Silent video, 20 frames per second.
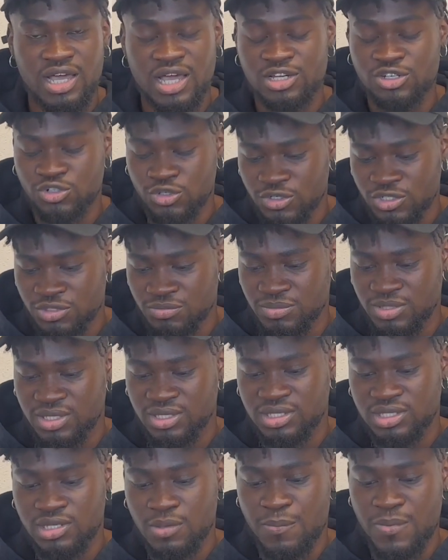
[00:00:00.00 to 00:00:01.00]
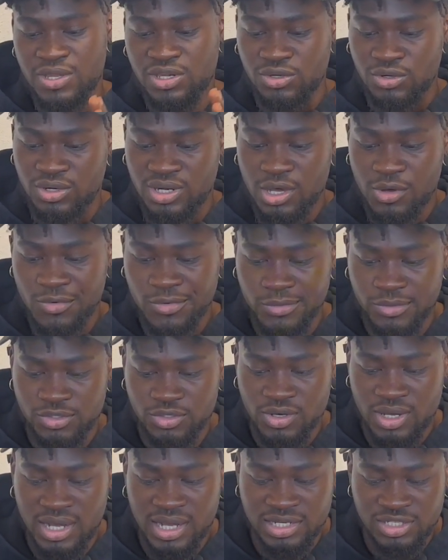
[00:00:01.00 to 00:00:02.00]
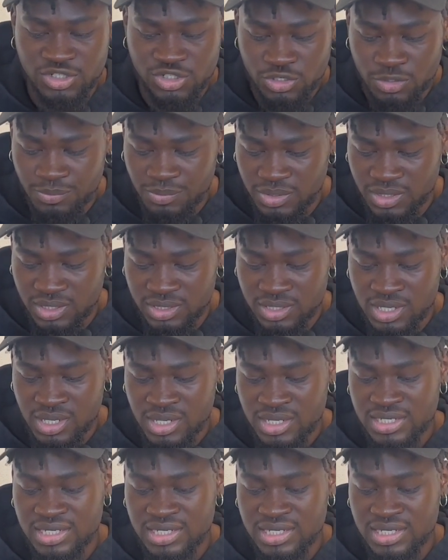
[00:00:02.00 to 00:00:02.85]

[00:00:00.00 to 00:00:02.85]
And trust me, depending on how good you are at shopping,